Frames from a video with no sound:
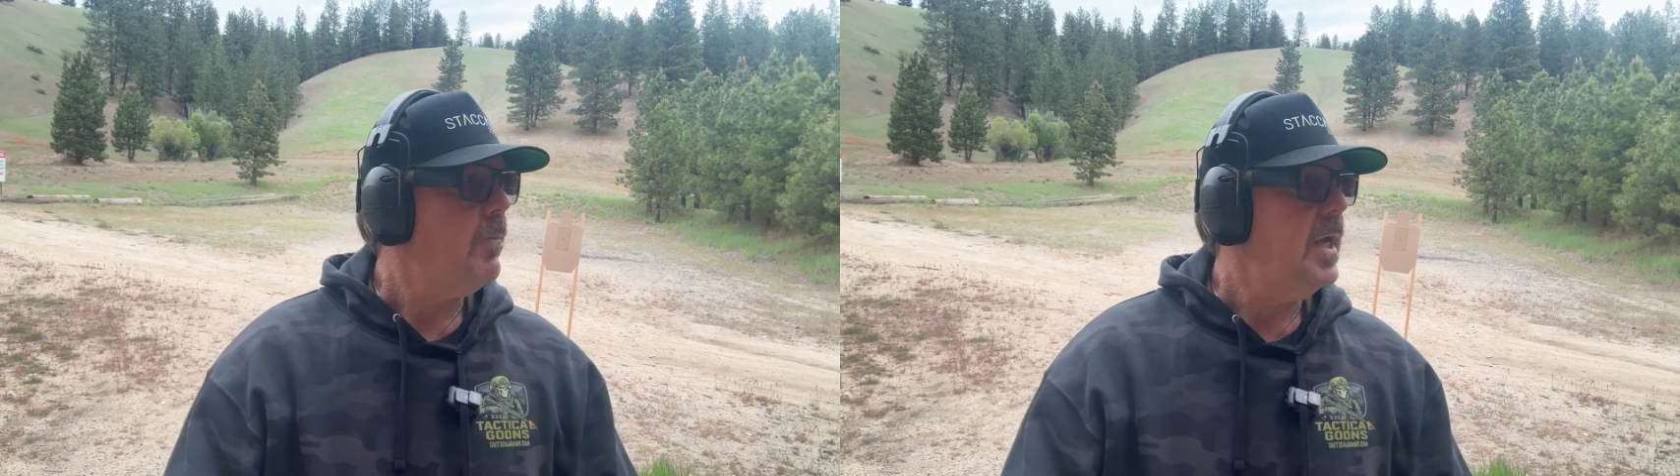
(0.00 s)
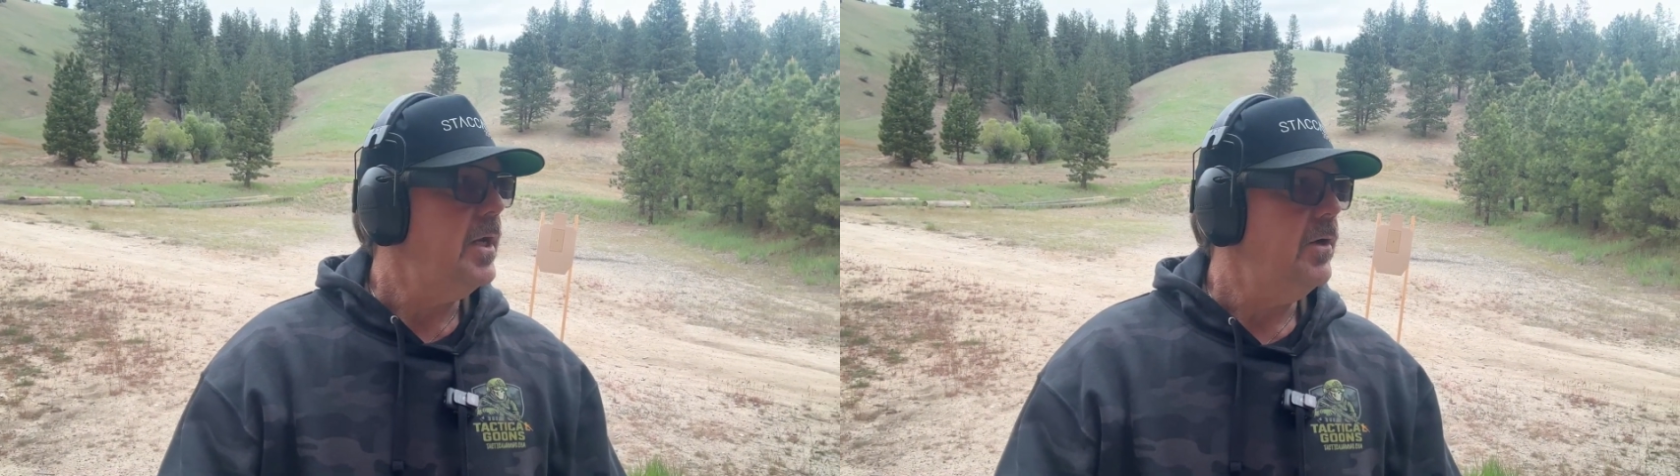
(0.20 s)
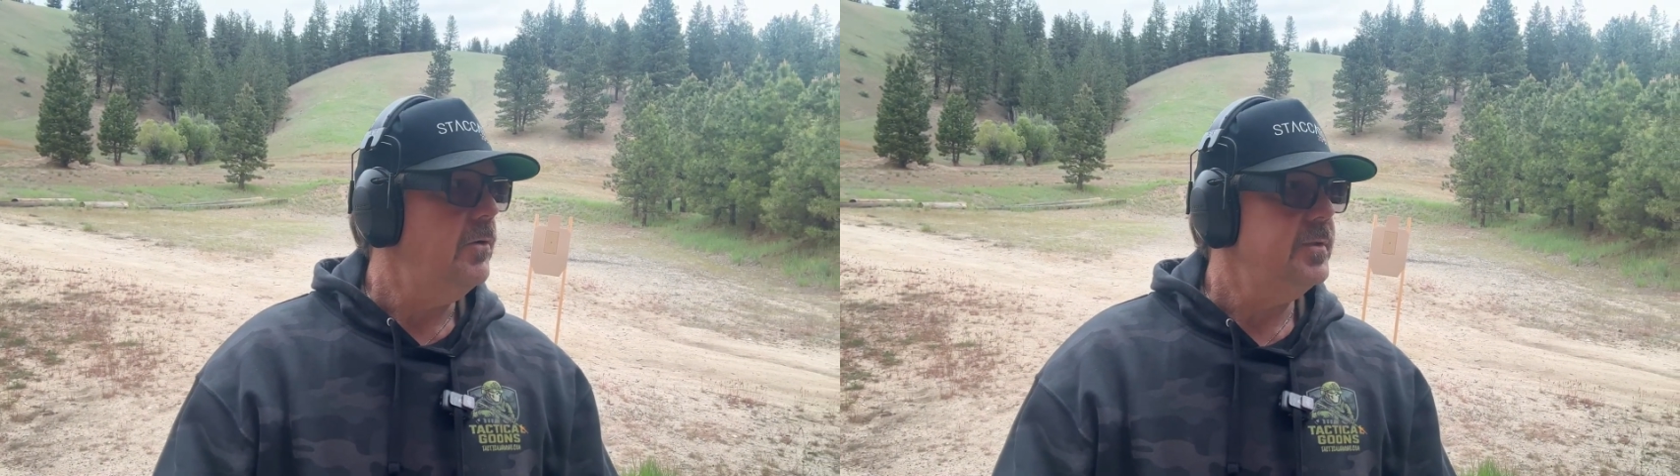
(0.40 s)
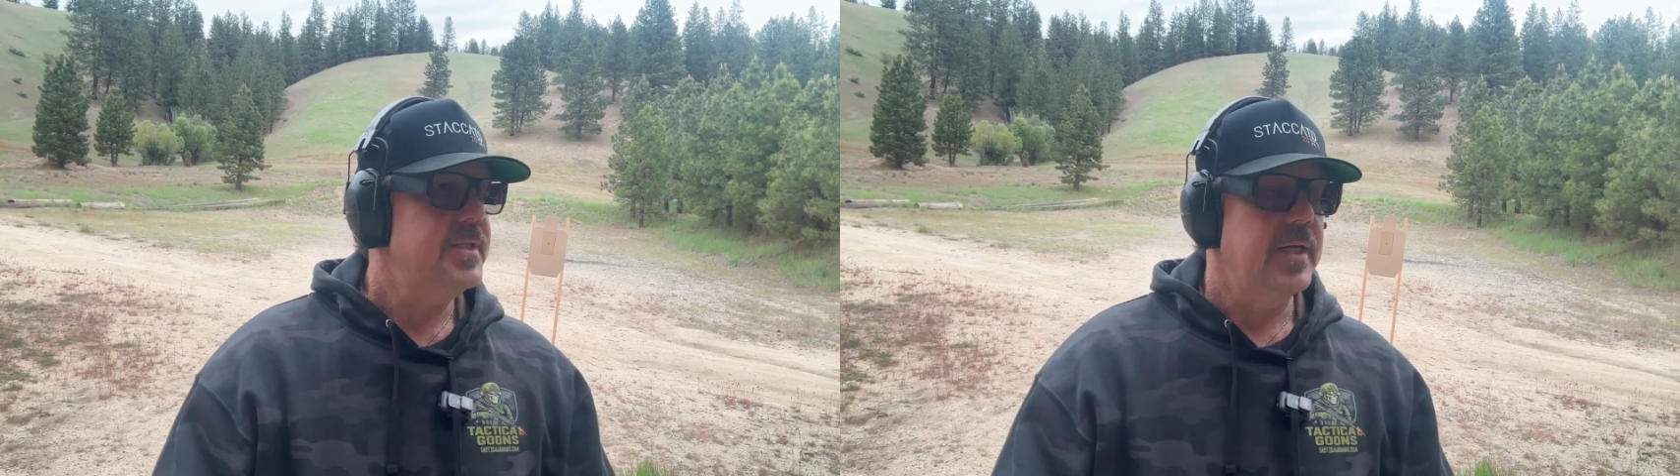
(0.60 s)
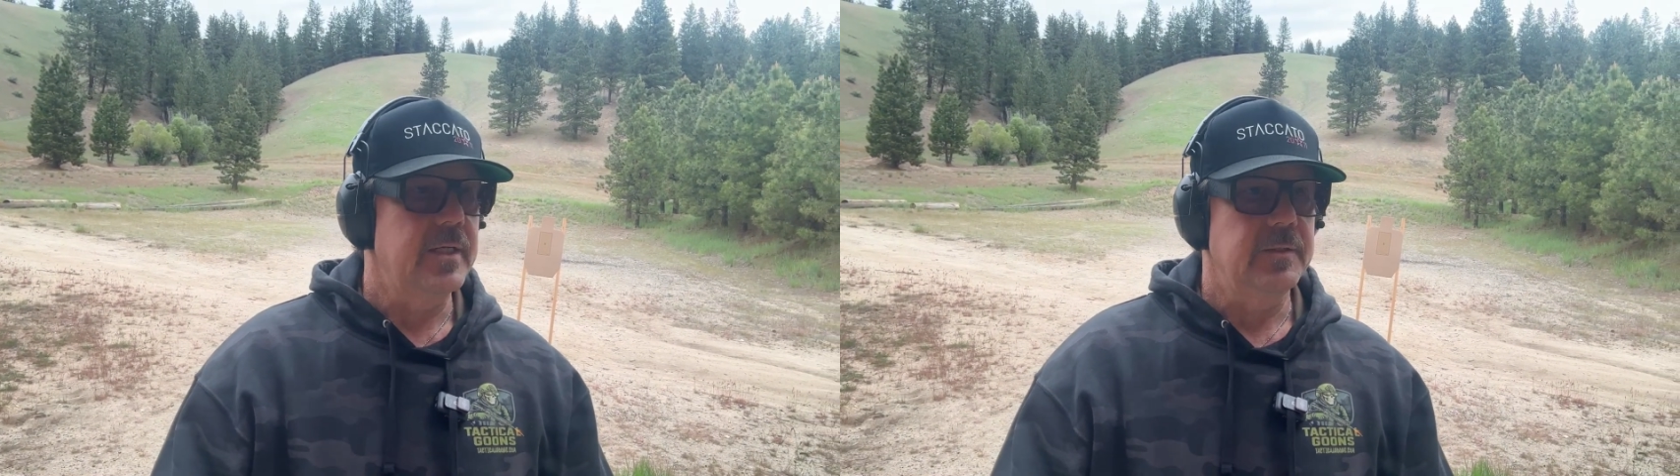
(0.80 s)
You know, it's
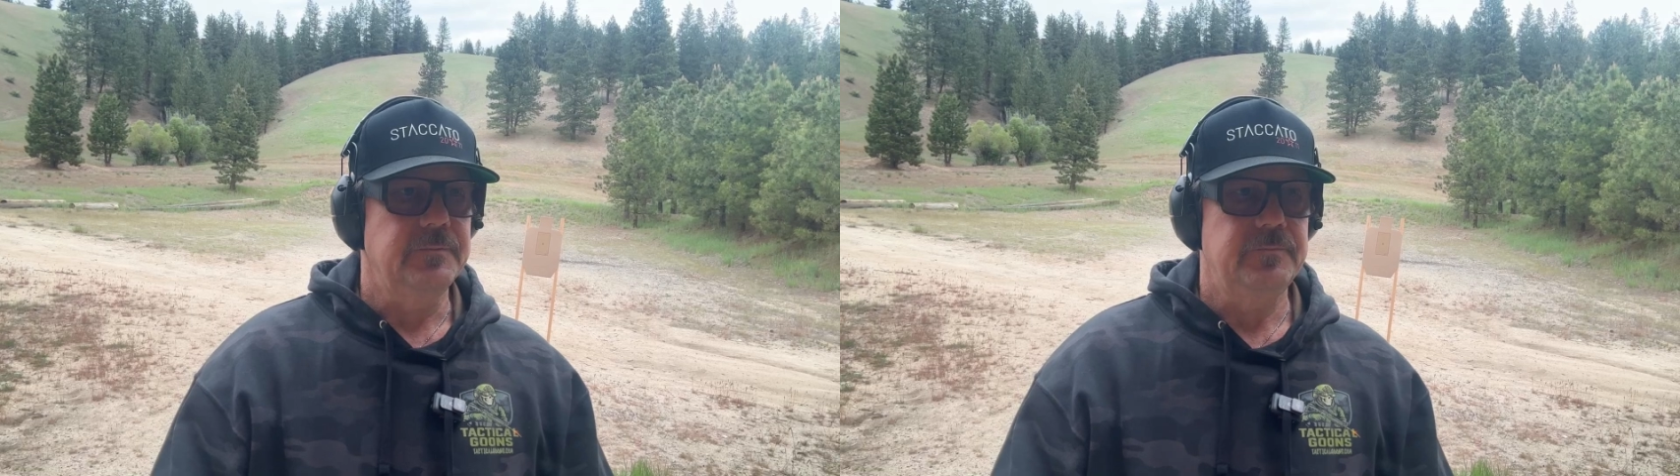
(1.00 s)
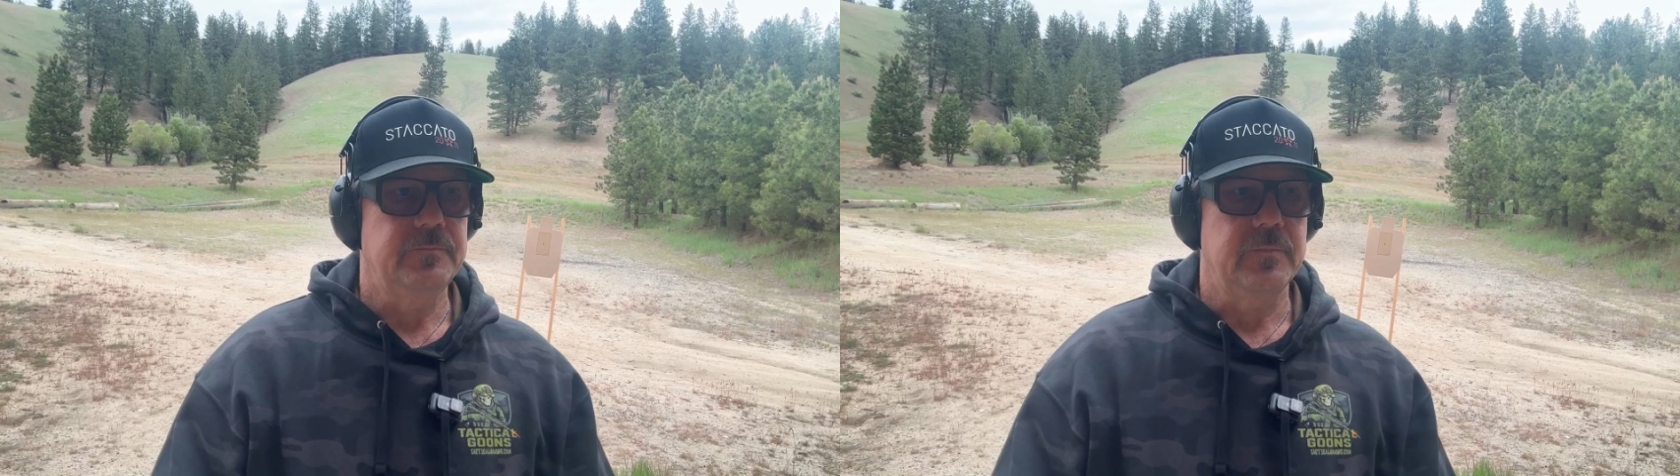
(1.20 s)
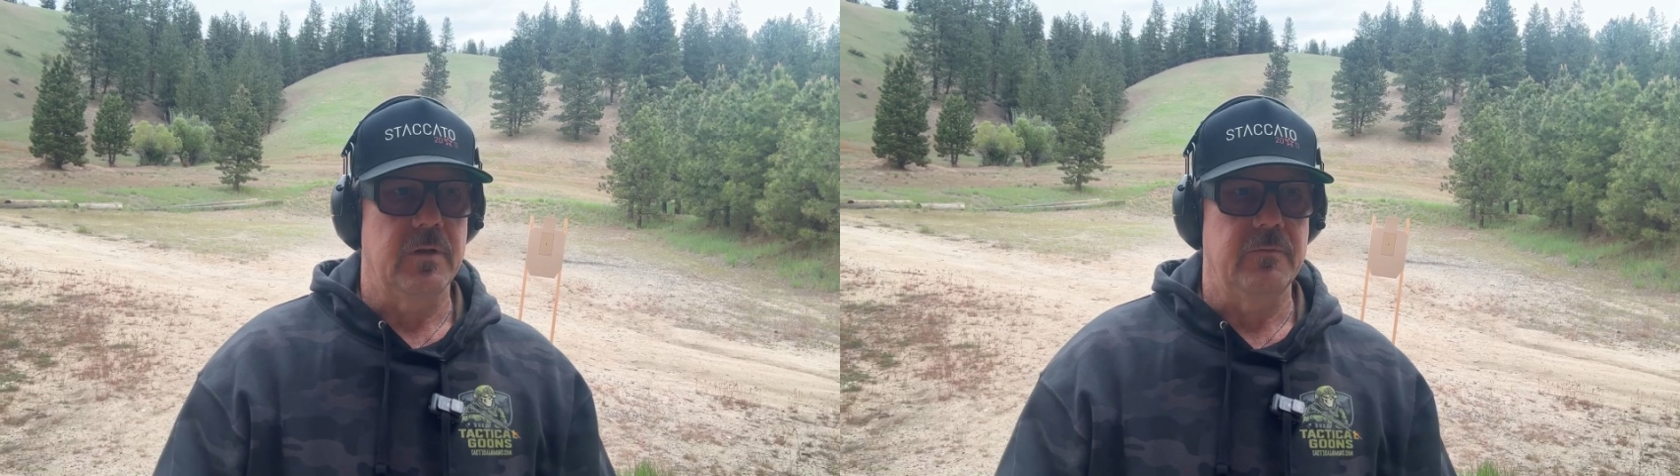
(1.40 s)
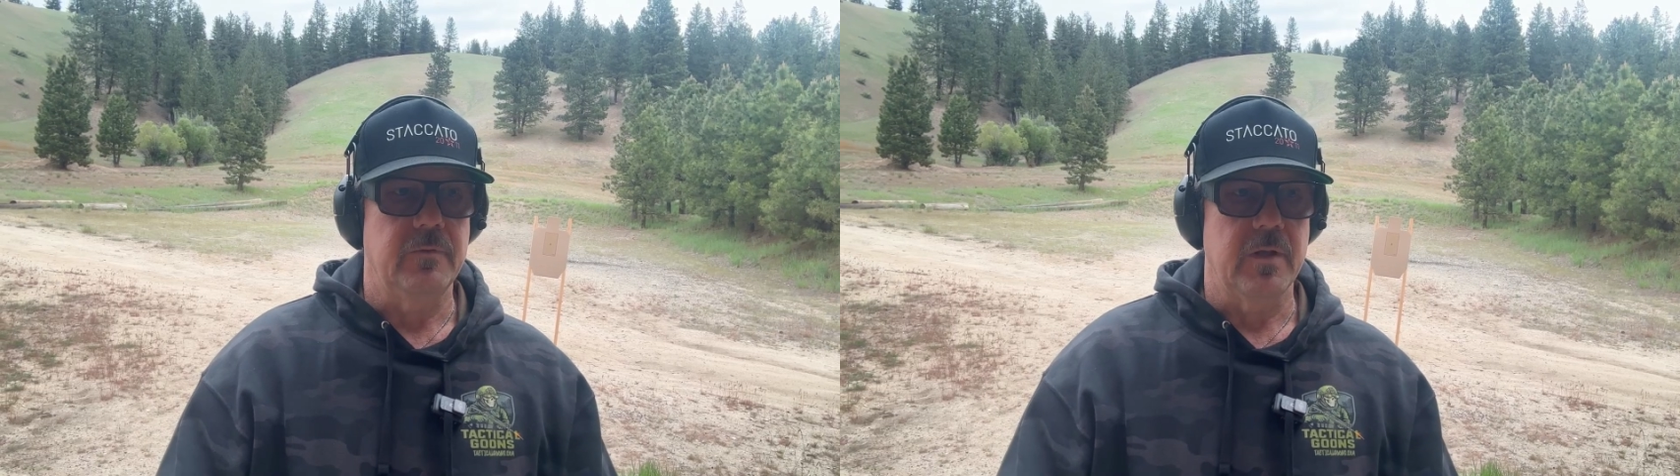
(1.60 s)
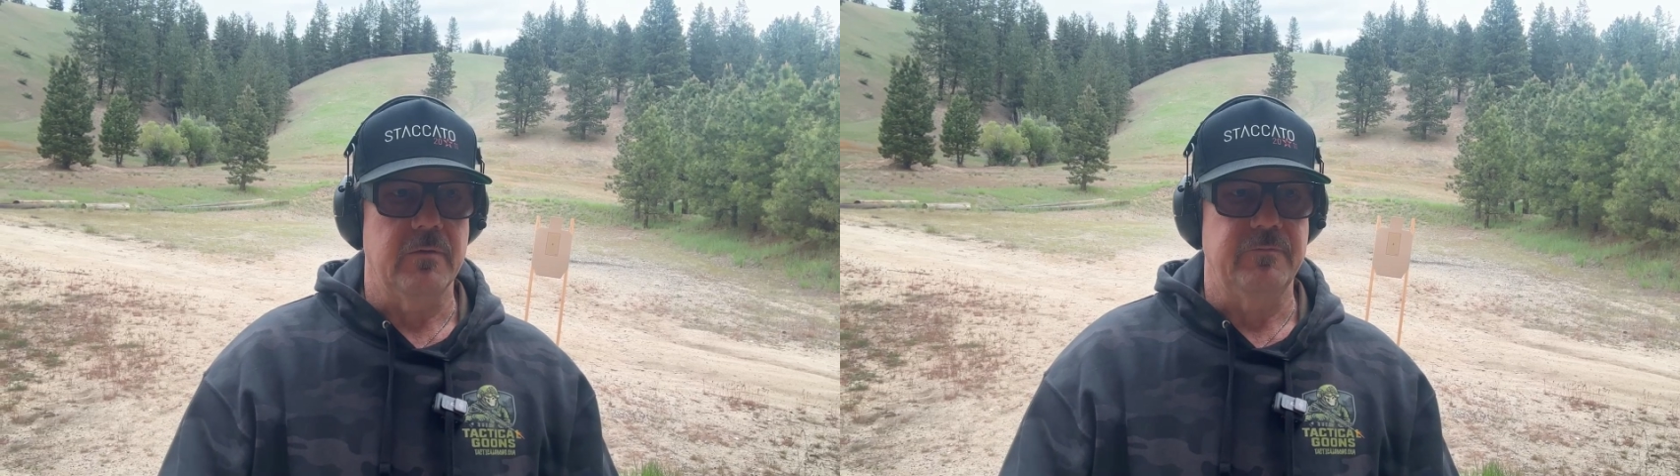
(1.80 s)
a
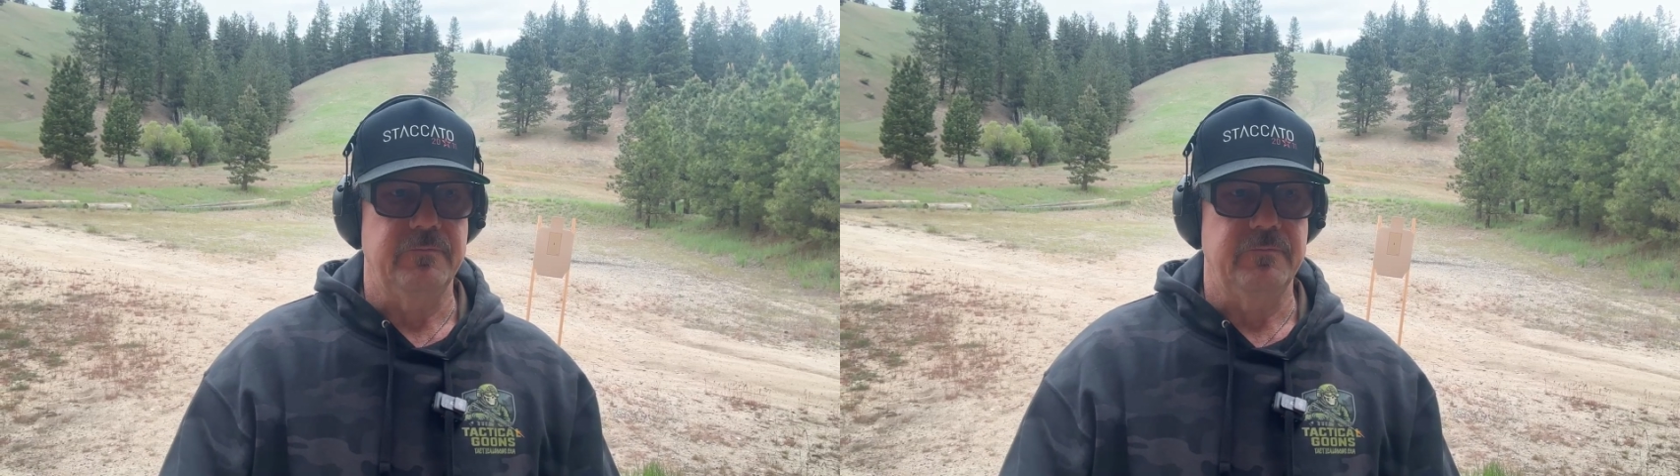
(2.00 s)
little